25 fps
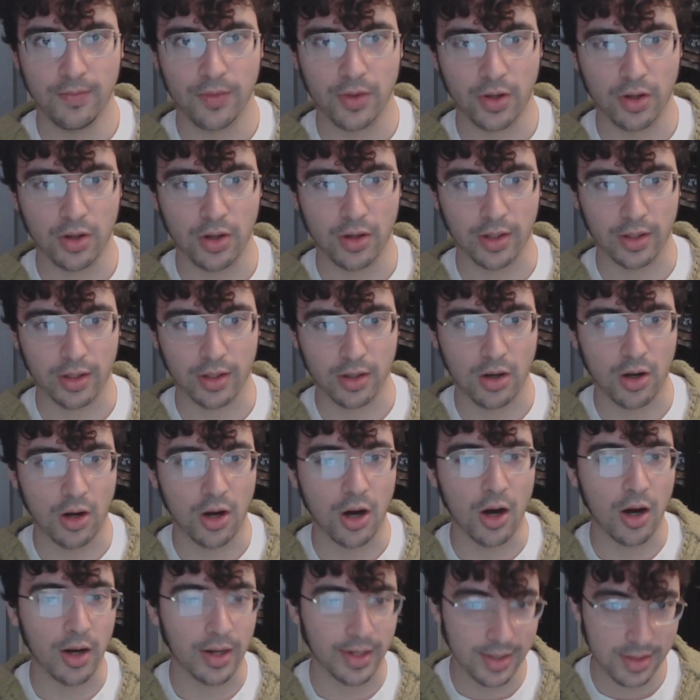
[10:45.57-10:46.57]
like
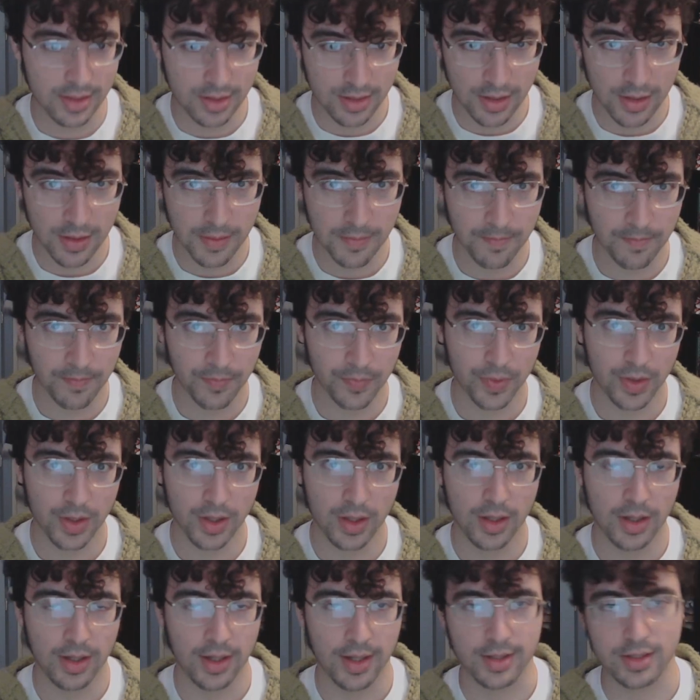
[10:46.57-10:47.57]
honesty,
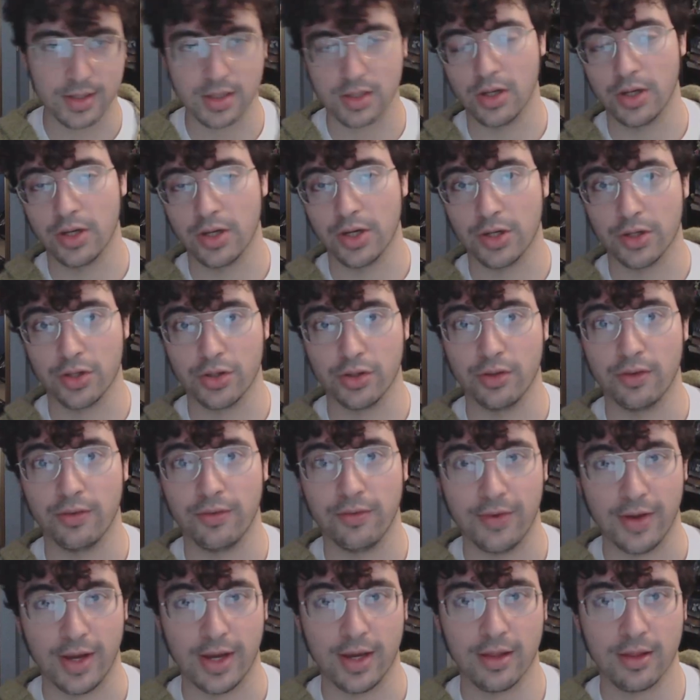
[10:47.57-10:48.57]
it's done in good
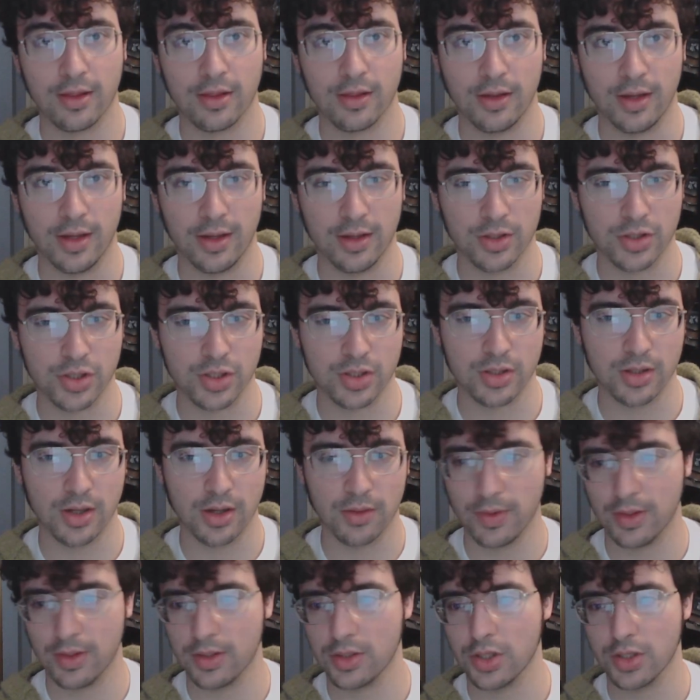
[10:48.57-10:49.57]
faith, it's done
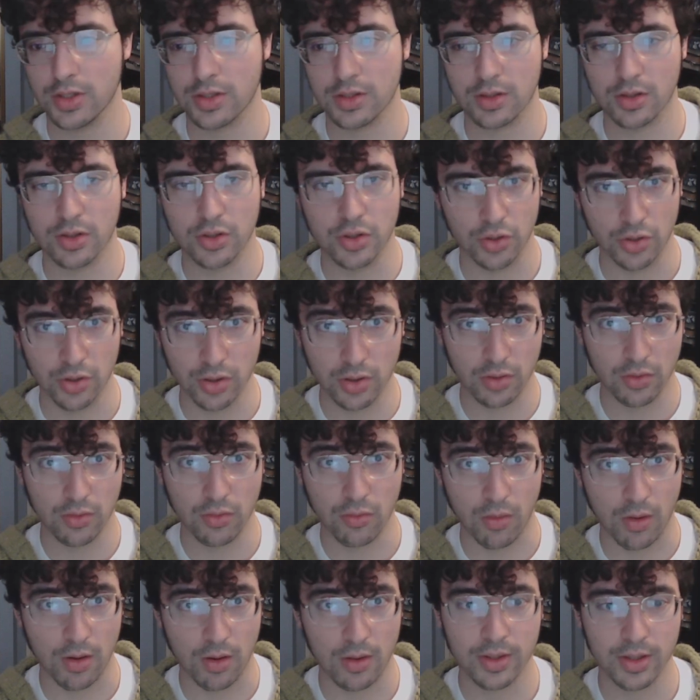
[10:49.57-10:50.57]
with just good
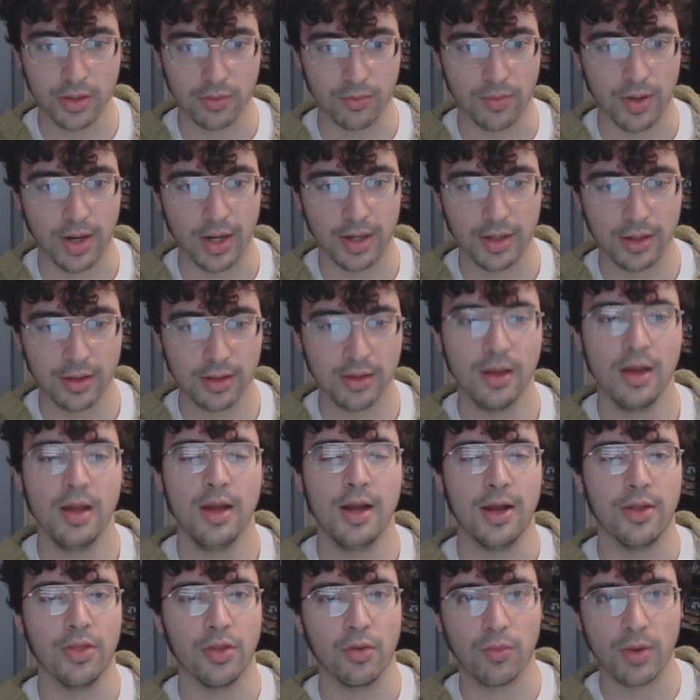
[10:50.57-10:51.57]
quality writing,
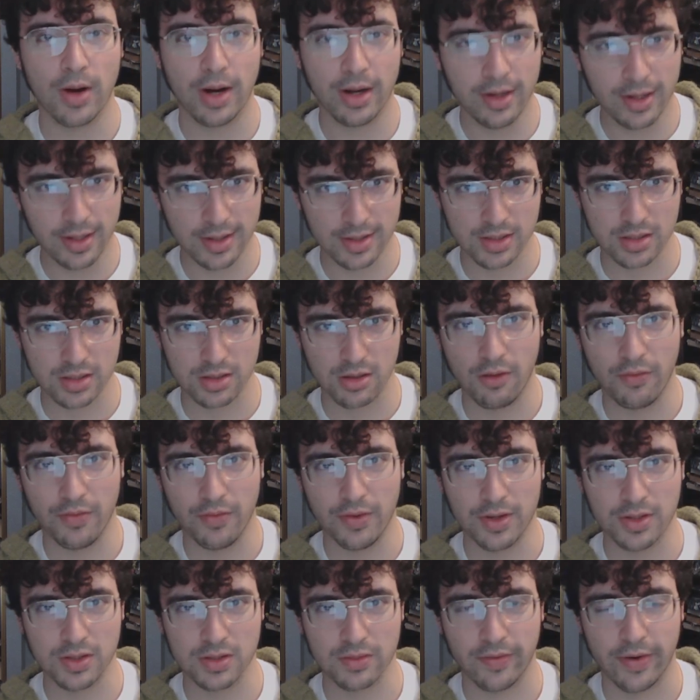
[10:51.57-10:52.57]
and the writing itself
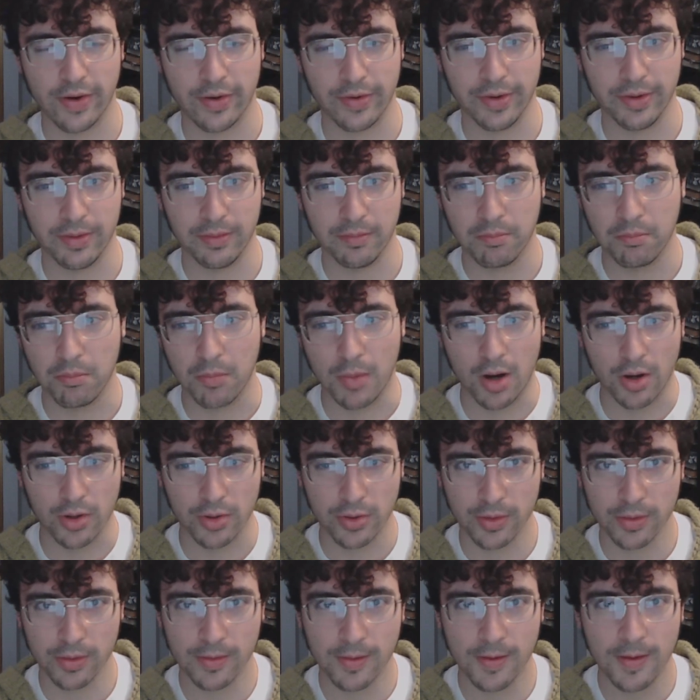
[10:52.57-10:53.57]
is very
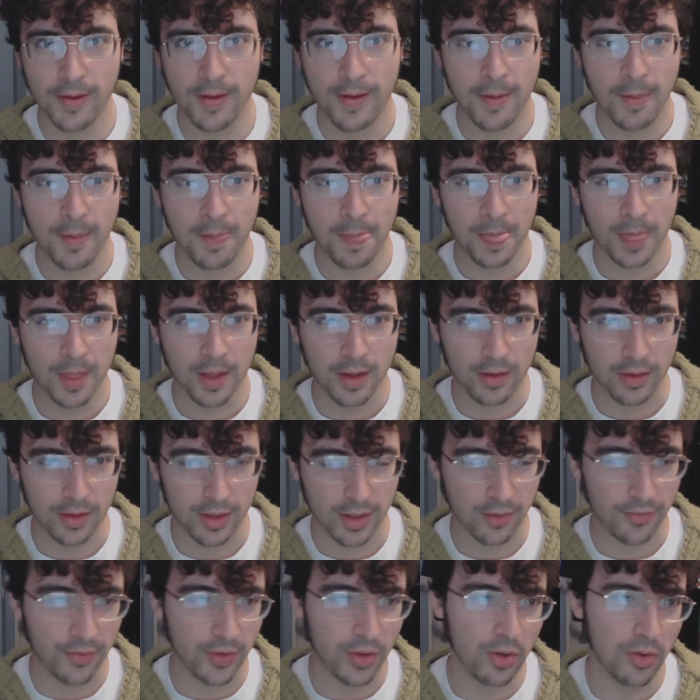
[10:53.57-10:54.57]
modern. Like
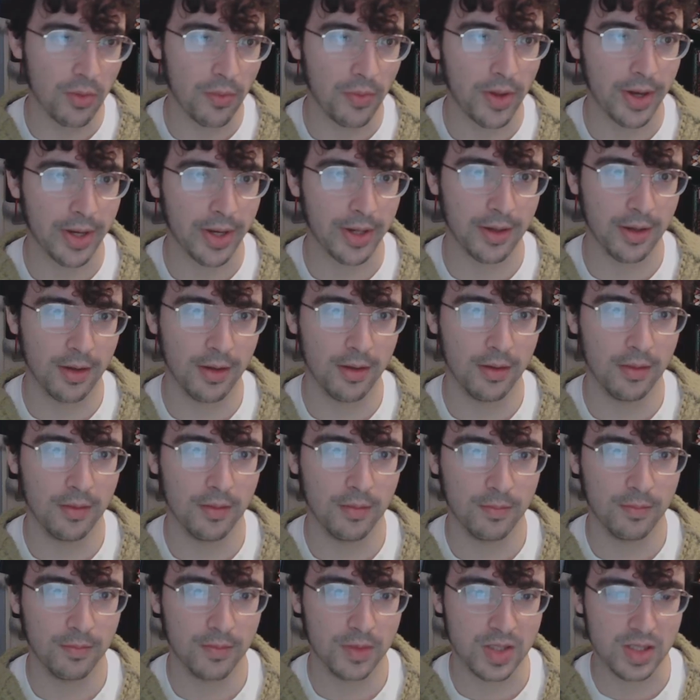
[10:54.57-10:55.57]
if you don't like
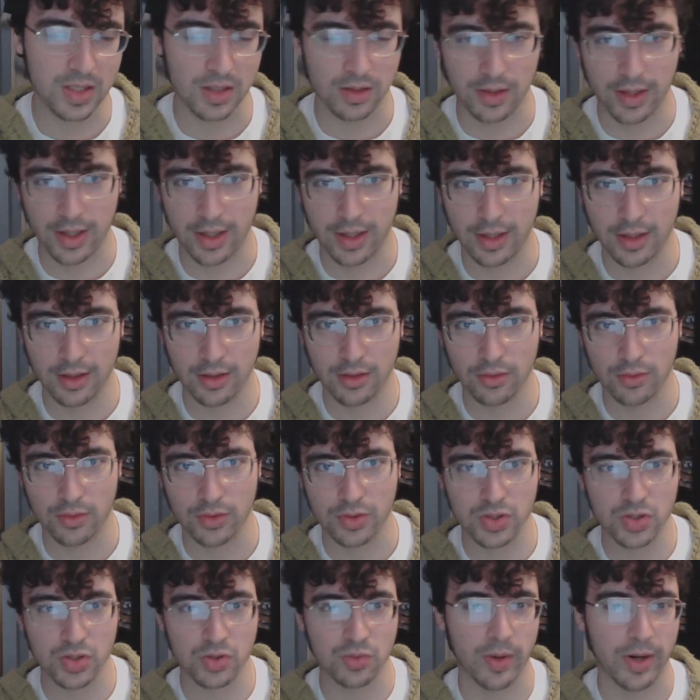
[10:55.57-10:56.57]
slang or
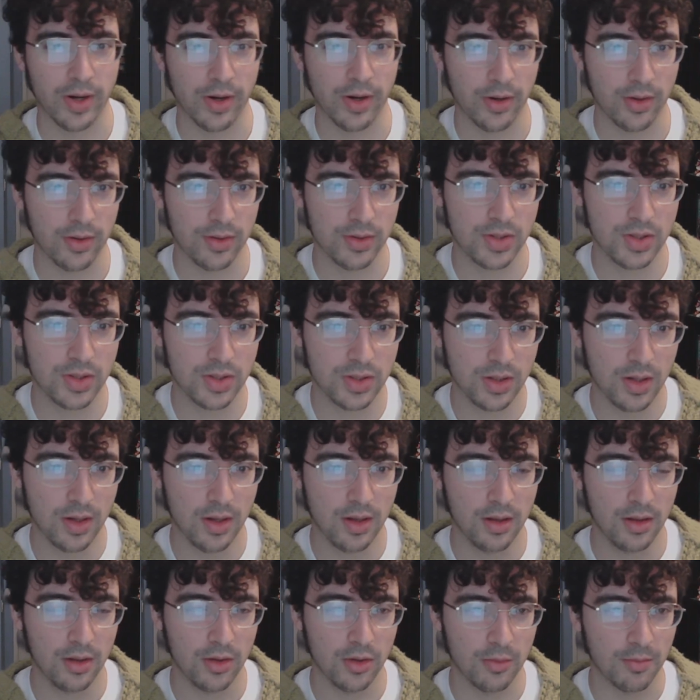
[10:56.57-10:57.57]
swears,
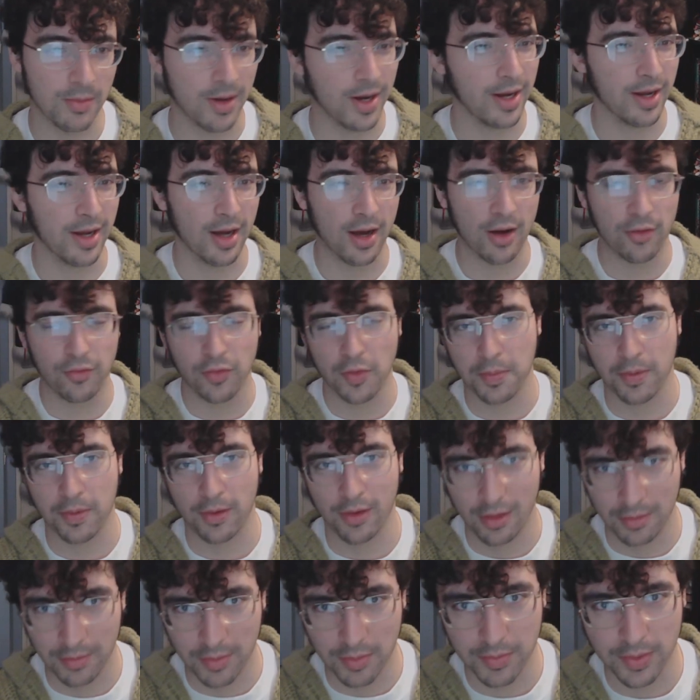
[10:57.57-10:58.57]
you might have a
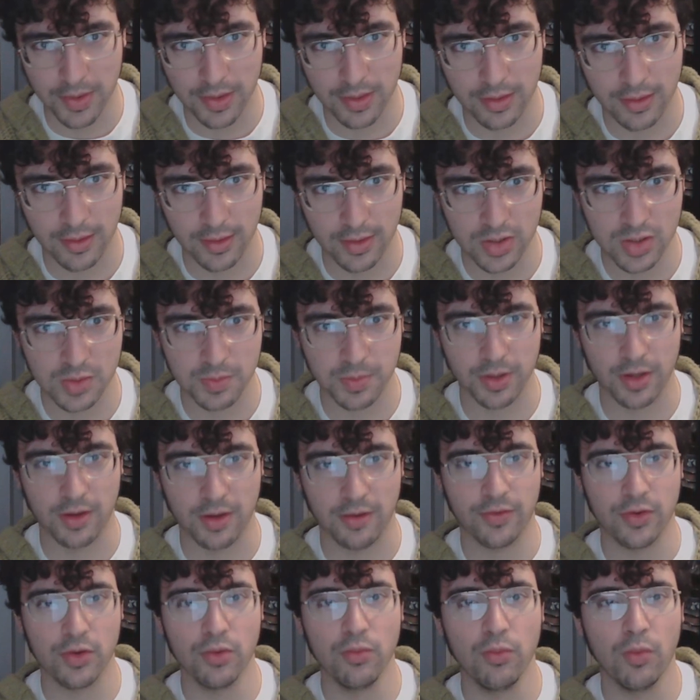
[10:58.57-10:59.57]
problem with this, but
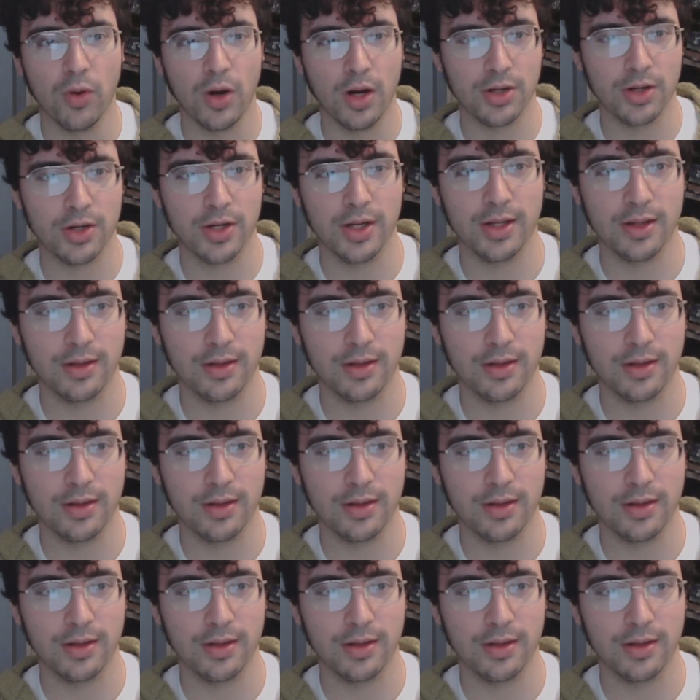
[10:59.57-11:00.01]
if you want it,